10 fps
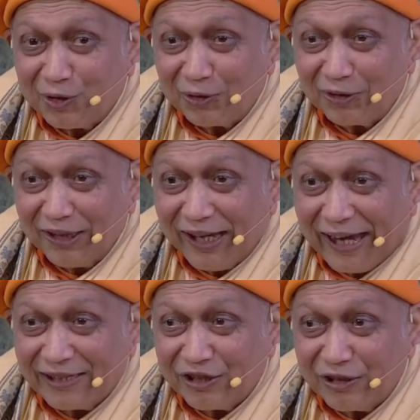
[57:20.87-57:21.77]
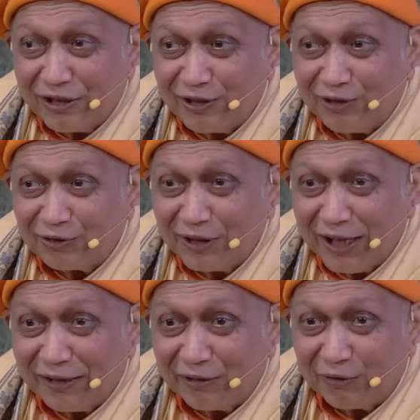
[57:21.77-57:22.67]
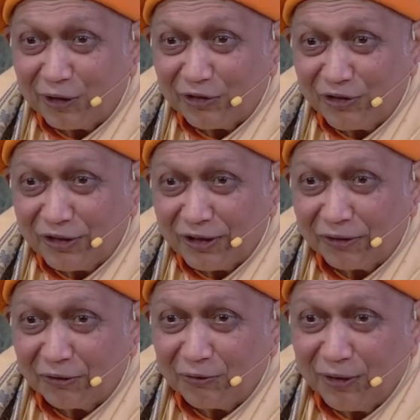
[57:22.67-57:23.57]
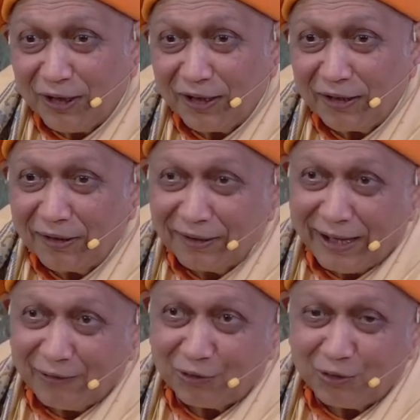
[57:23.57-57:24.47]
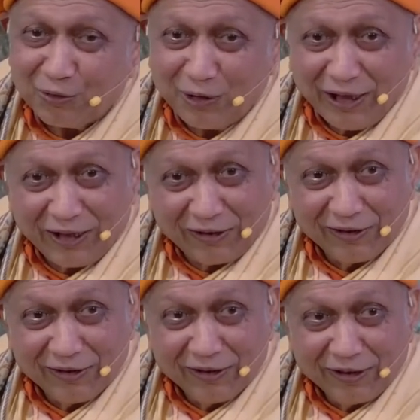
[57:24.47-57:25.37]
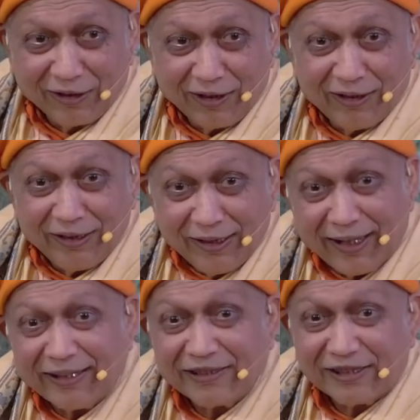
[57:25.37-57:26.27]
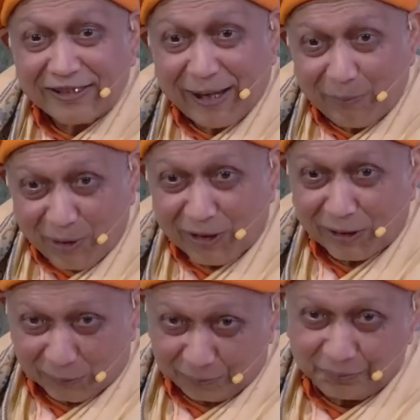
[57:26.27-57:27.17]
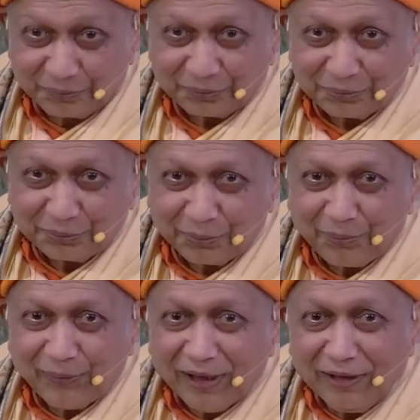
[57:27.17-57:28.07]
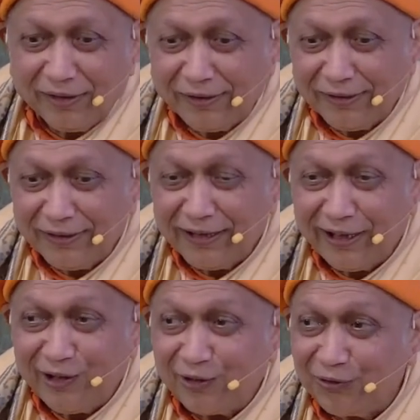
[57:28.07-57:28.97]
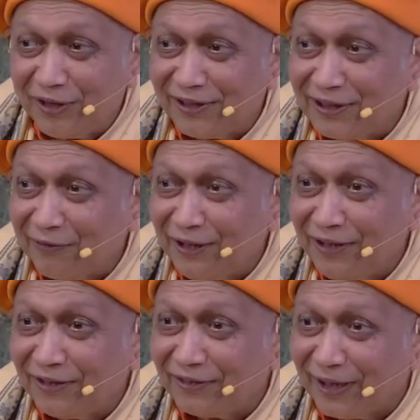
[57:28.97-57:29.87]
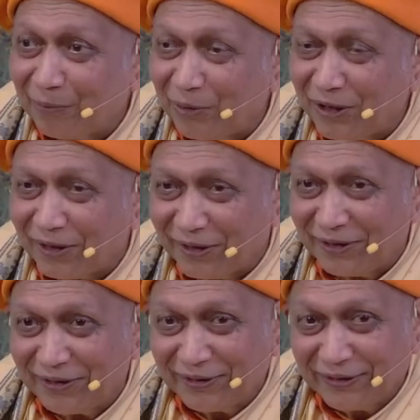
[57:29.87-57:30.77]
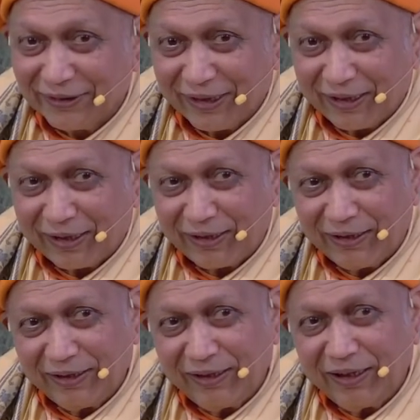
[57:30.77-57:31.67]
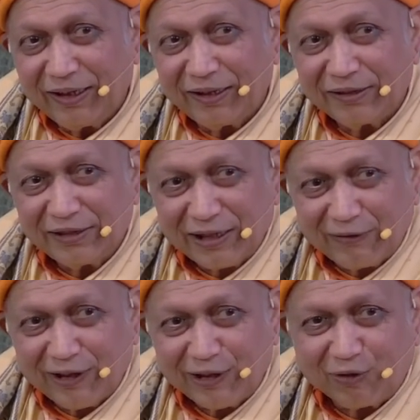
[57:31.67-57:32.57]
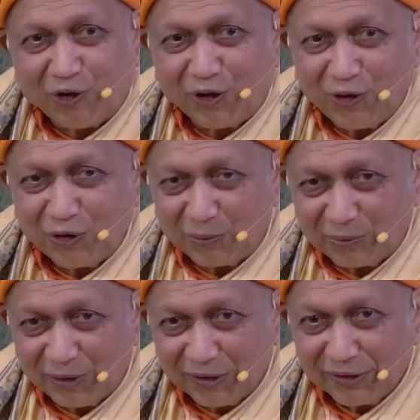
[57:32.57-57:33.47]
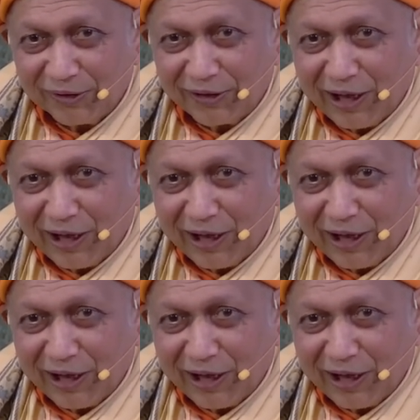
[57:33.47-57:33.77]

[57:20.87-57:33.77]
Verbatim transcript: So, the answer to that question will have to wait till the next chapter. This is the end of the seventh chapter uh, in the seventh volume.